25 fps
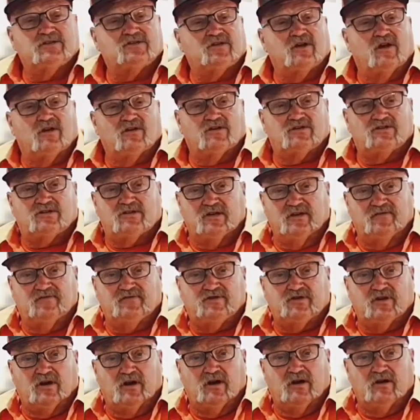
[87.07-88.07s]
his long
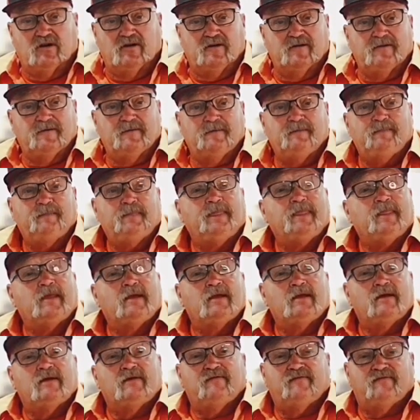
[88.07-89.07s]
sleeve shirt,
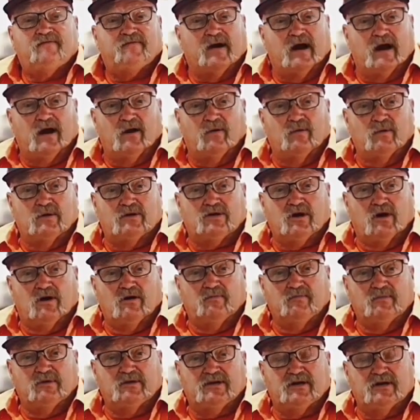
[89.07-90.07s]
fire
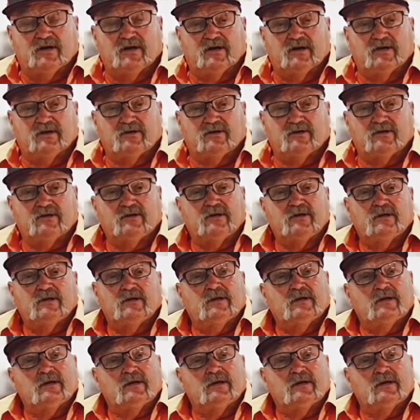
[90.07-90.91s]
retardant material,